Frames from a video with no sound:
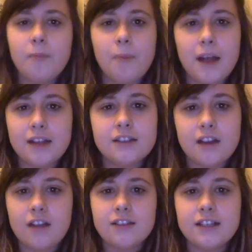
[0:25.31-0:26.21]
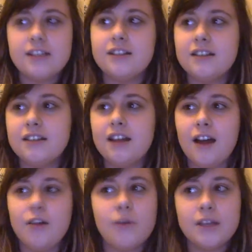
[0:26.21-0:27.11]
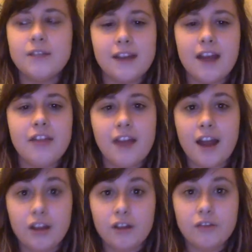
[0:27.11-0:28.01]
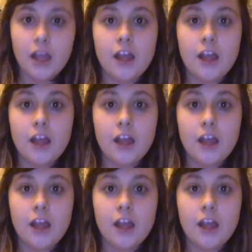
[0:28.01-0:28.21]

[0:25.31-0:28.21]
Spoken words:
bands and artists that I always forget that I love.